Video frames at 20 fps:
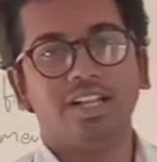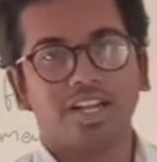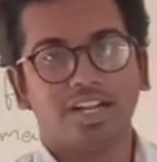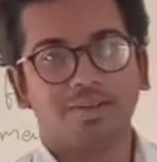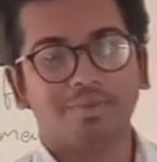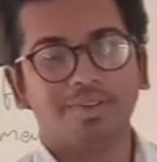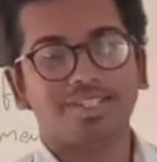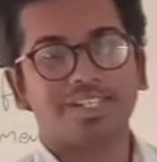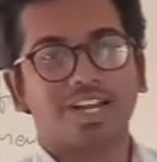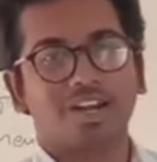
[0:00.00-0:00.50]

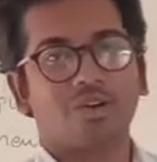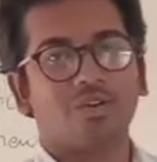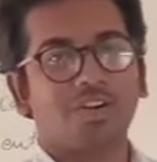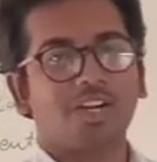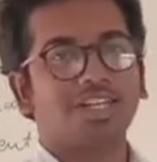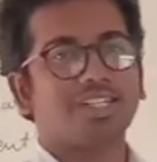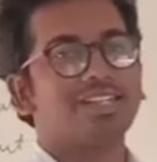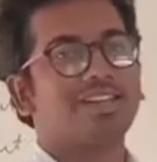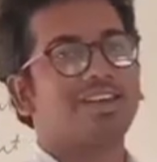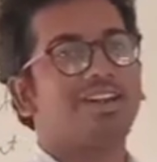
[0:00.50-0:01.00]
That means
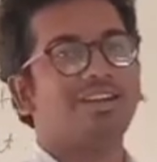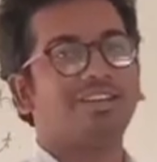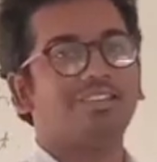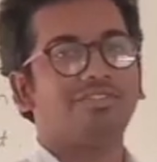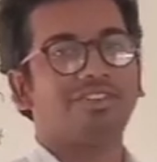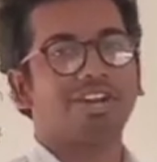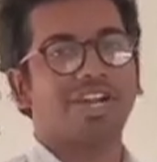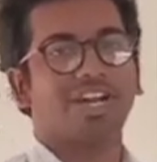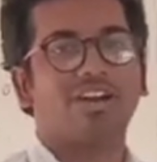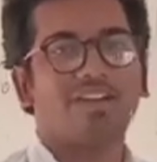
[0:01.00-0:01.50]
accounting is the art
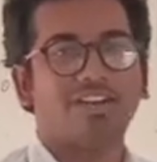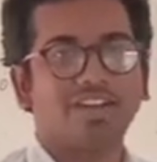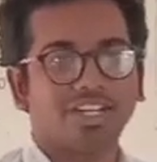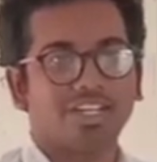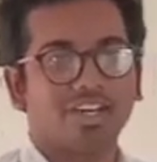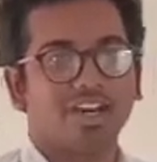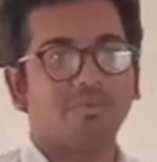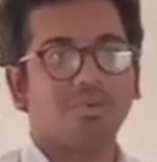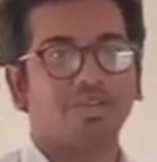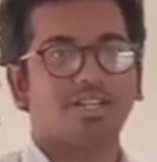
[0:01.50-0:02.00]
of
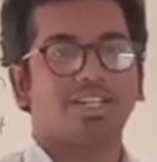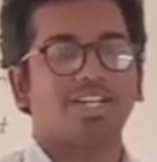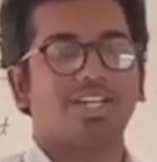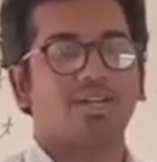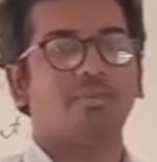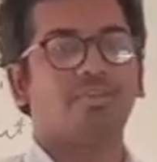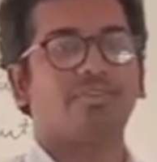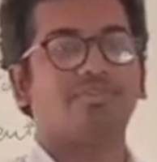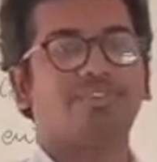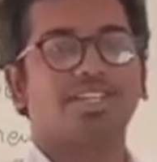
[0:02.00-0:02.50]
recording.
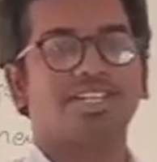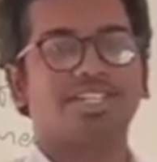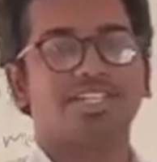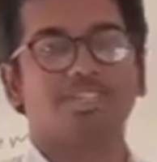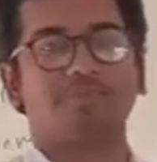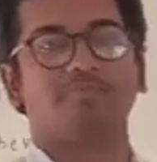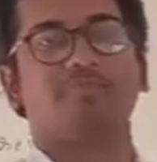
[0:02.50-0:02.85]
Obviously, to the first